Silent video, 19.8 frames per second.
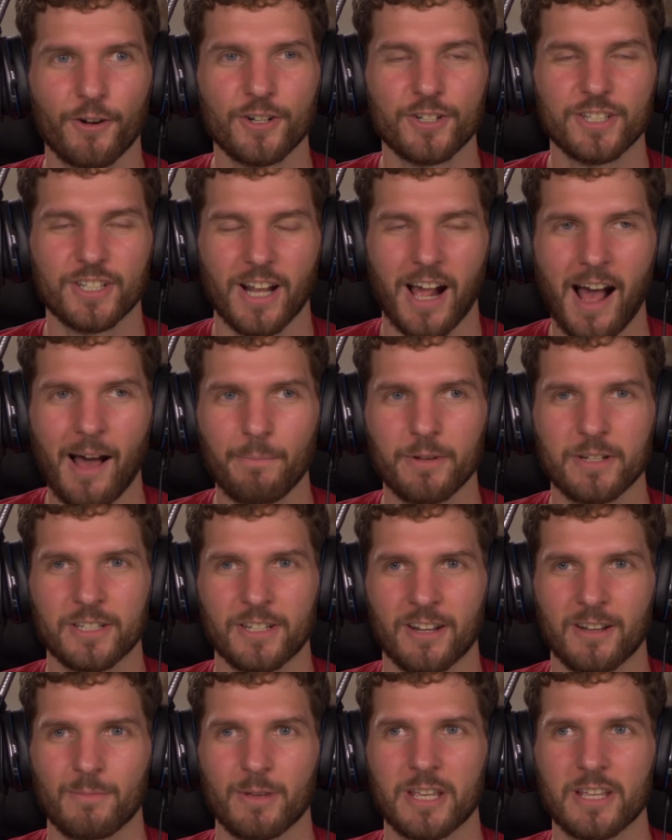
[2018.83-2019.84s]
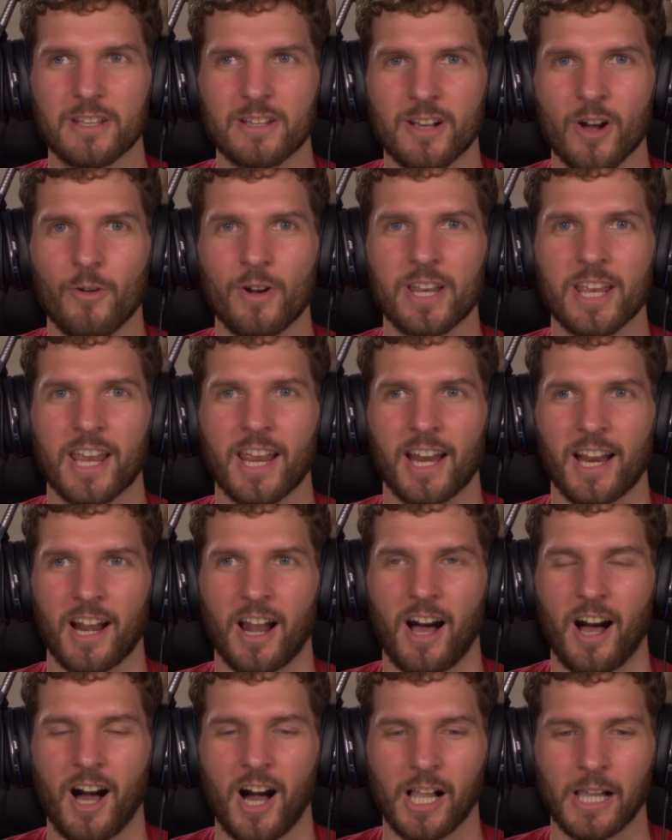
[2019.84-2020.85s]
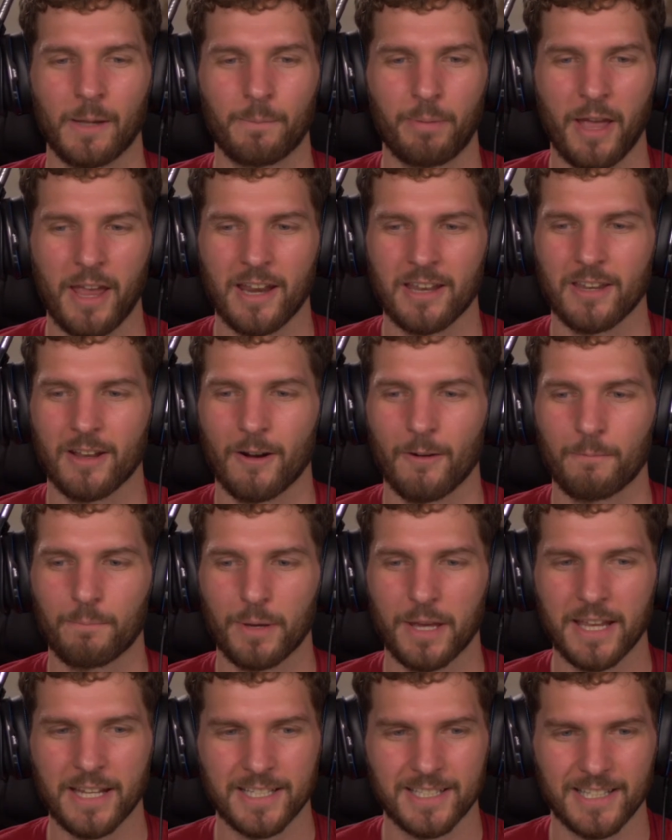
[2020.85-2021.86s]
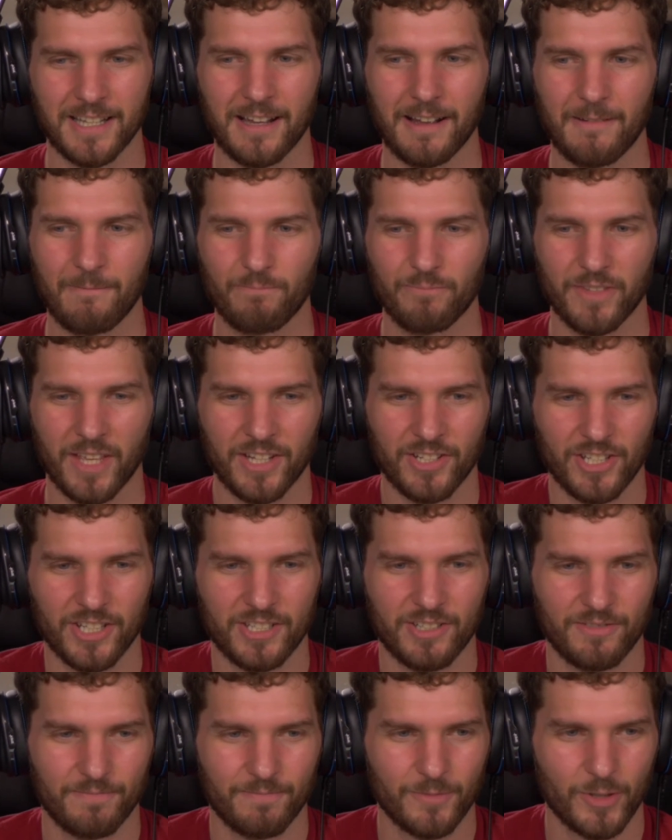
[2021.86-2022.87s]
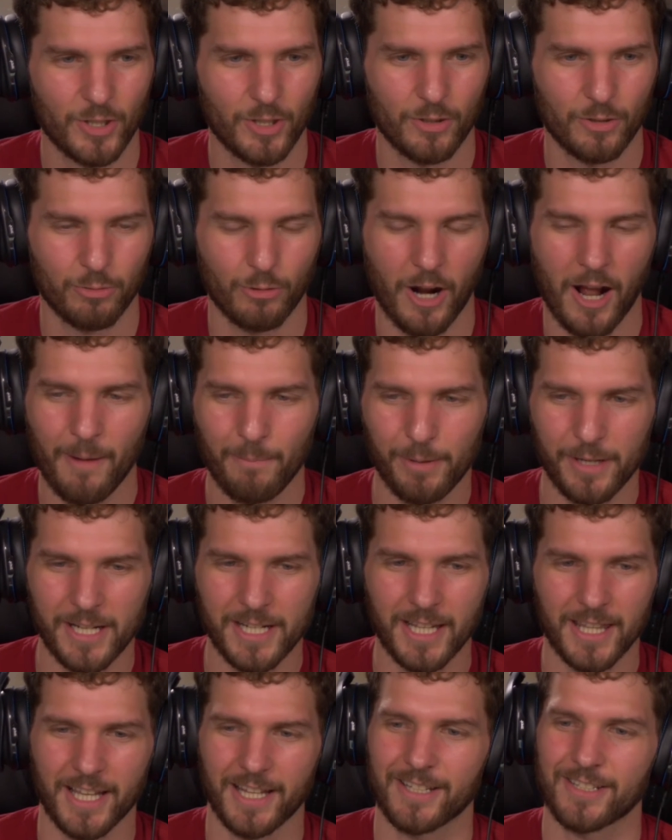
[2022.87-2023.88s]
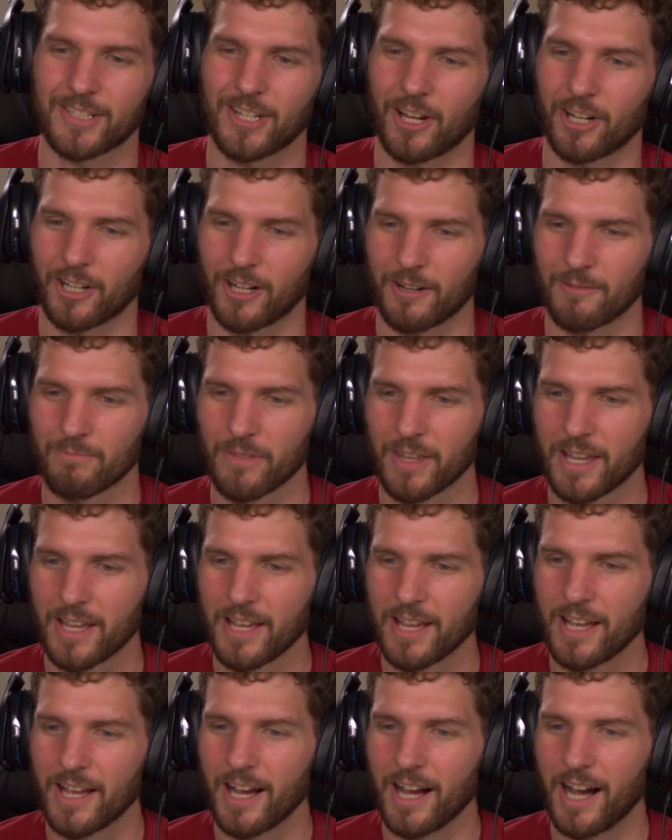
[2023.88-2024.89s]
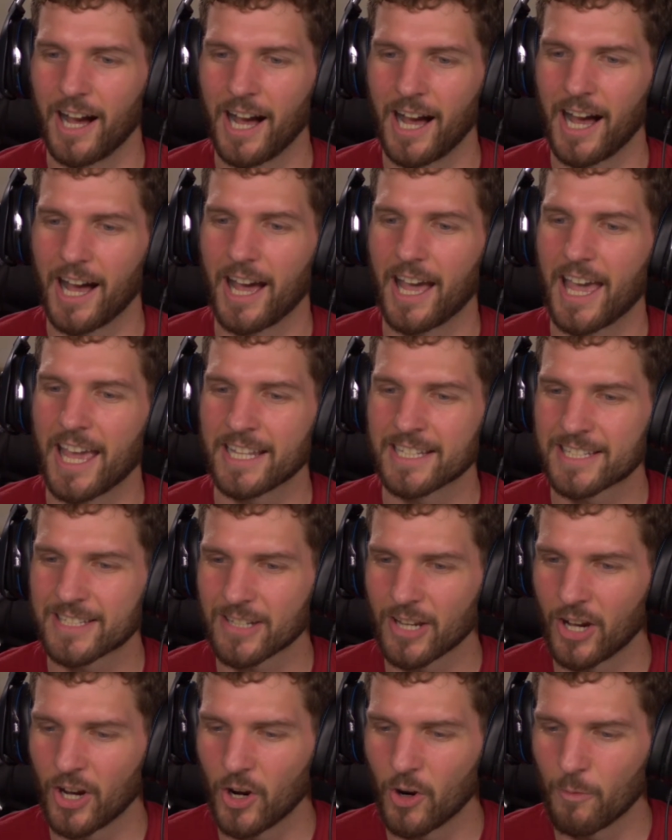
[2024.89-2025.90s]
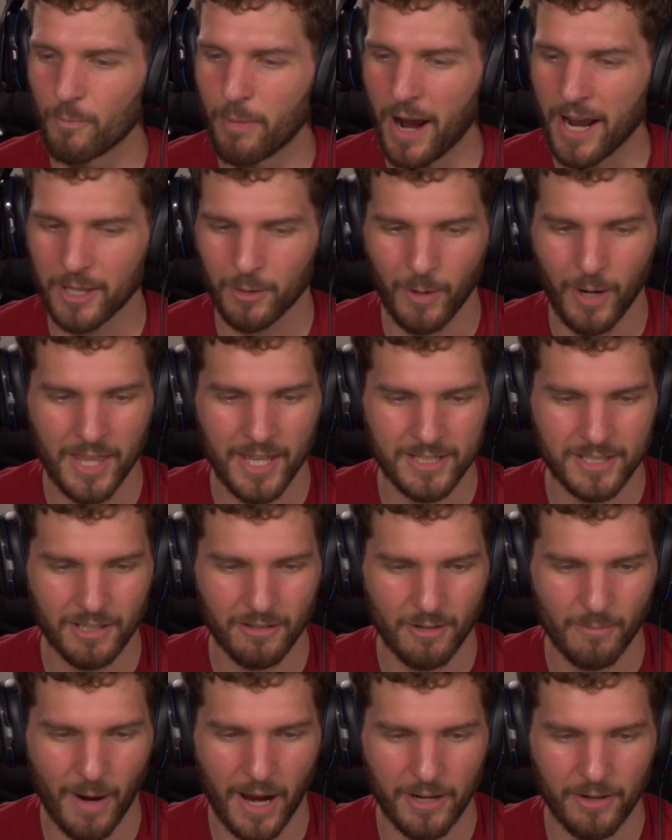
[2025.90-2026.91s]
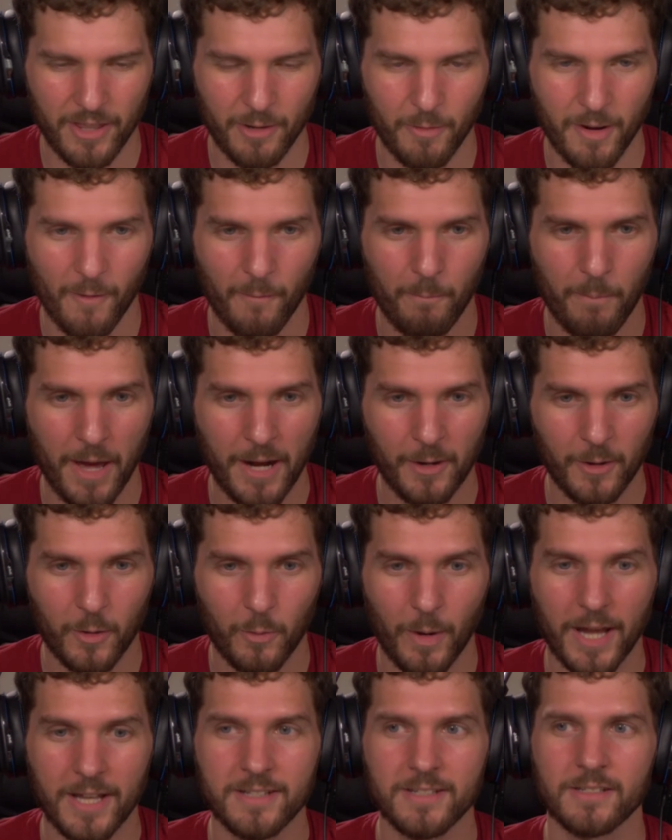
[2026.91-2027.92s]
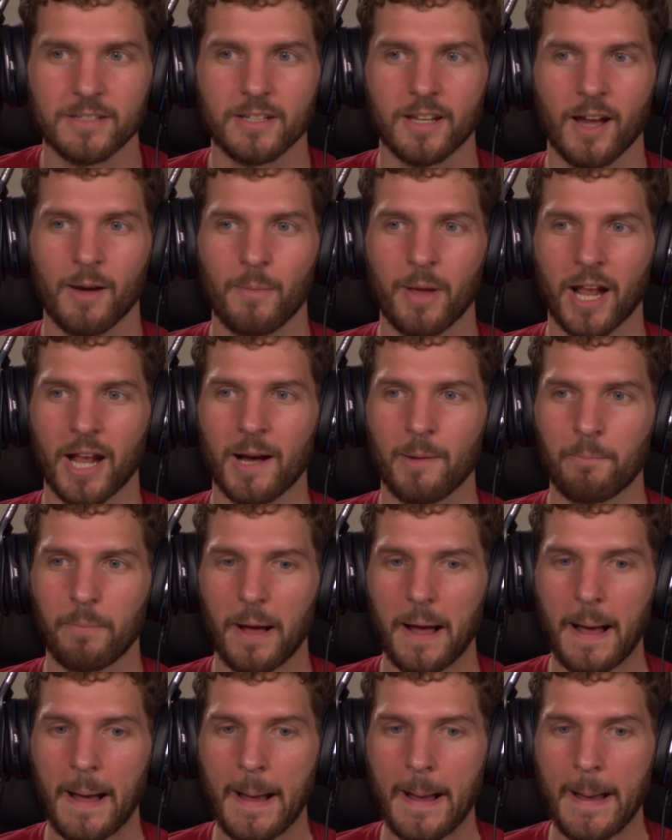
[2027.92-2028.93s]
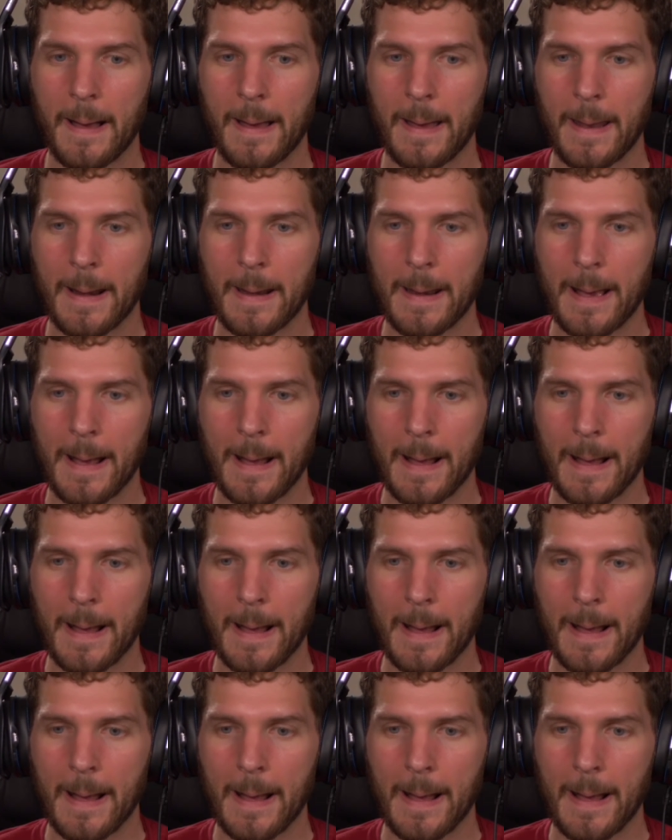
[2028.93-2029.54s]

stop is going to be going and getting a jalapeno pizza and just cromping into that sucker. And so, by the way, that's a good reminder that we have Better Quest coming up on